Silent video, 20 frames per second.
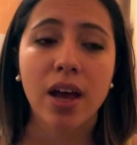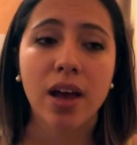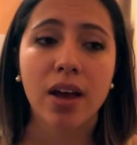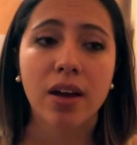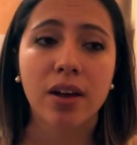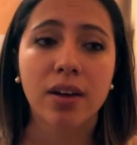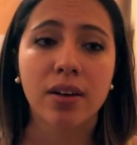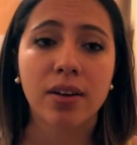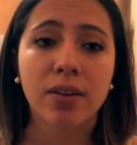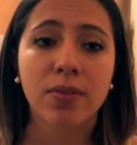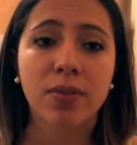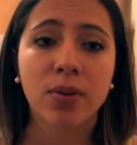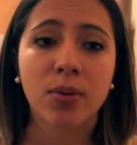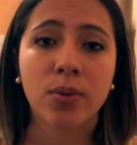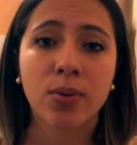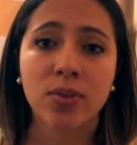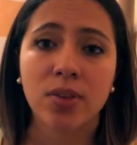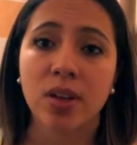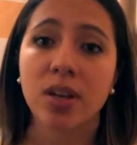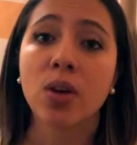and if there
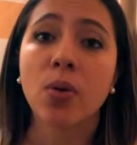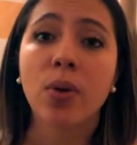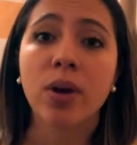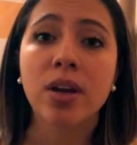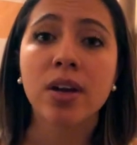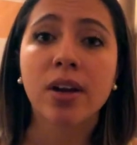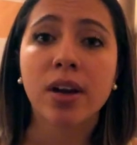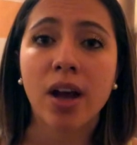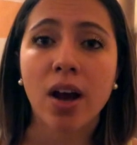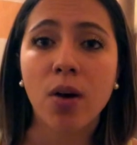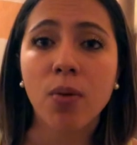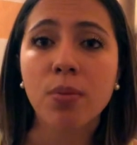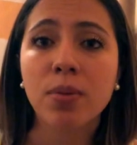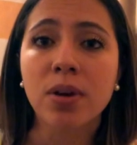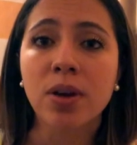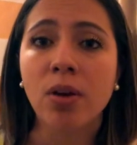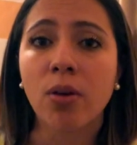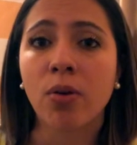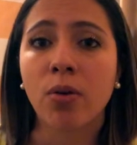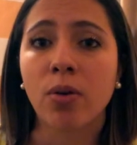was any way he could help
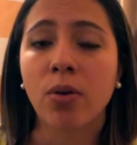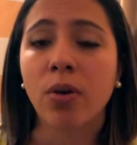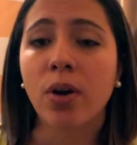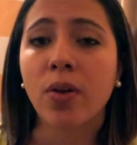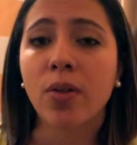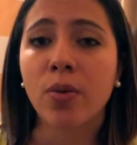me or